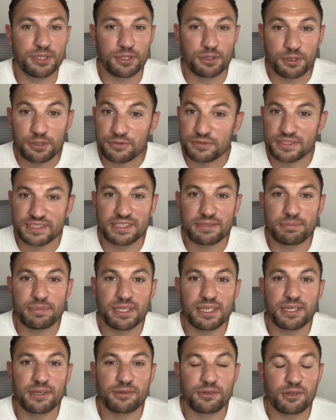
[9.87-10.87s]
obviously
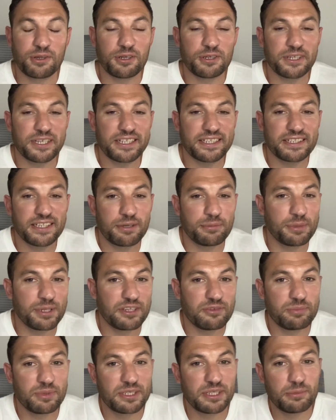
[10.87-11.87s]
being on holiday, I may
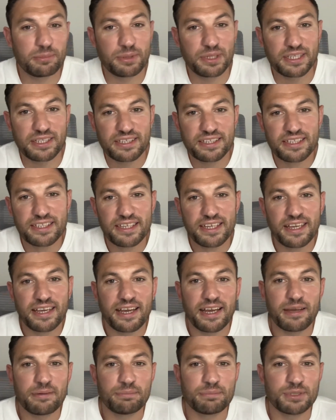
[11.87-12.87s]
have been a bit
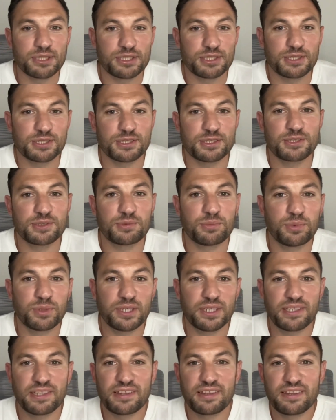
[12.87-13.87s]
ambitious
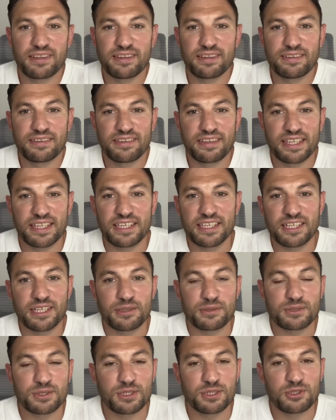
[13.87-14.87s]
with thinking I
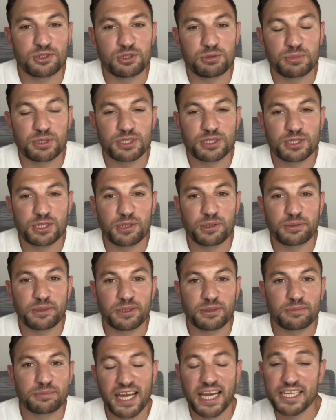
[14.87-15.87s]
was going to do much
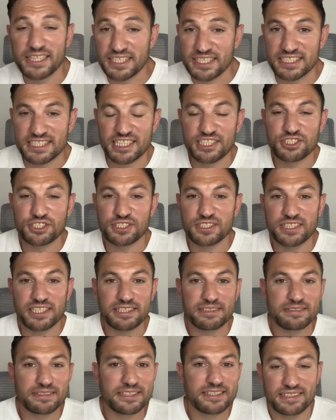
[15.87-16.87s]
coding. I had the intention there,
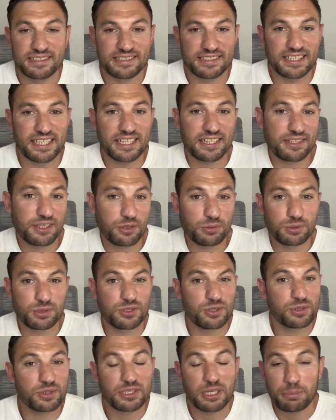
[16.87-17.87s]
said I would
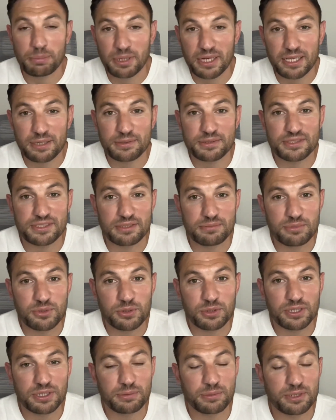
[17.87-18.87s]
do a couple hours in the
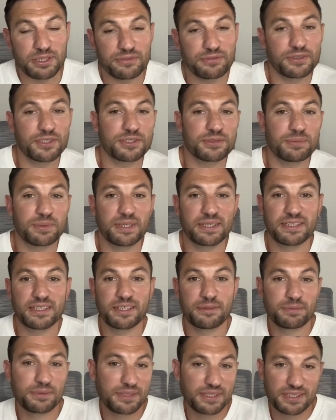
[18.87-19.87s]
morning when I first wake
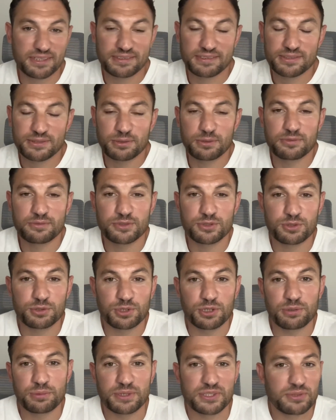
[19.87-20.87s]
up and then sort of enjoy
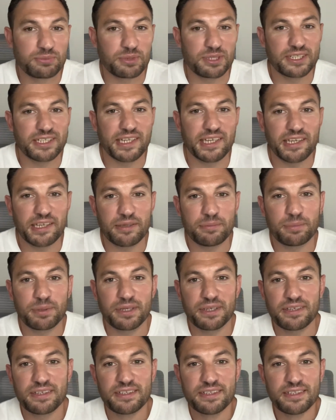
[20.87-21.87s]
the rest of my day. But